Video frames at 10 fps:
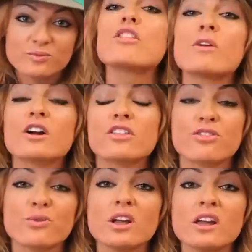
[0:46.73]
The Mark
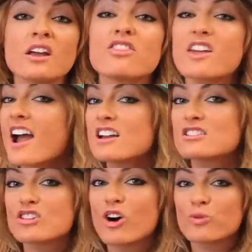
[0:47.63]
III, the
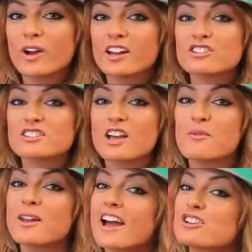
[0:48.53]
ISO range is
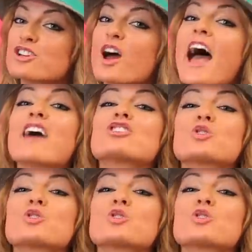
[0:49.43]
coming at you at